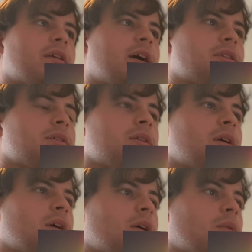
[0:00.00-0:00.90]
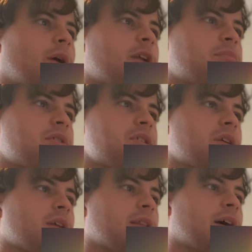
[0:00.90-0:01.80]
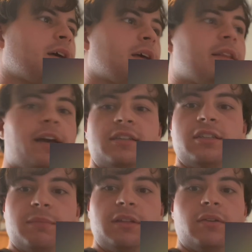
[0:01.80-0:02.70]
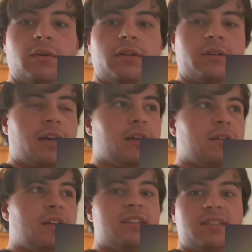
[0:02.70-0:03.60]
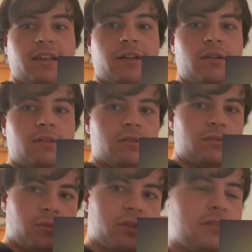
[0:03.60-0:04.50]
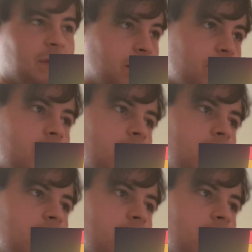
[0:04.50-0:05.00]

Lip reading: I actually quite appreciate that. And they actually made the oil can in scale with his mouth.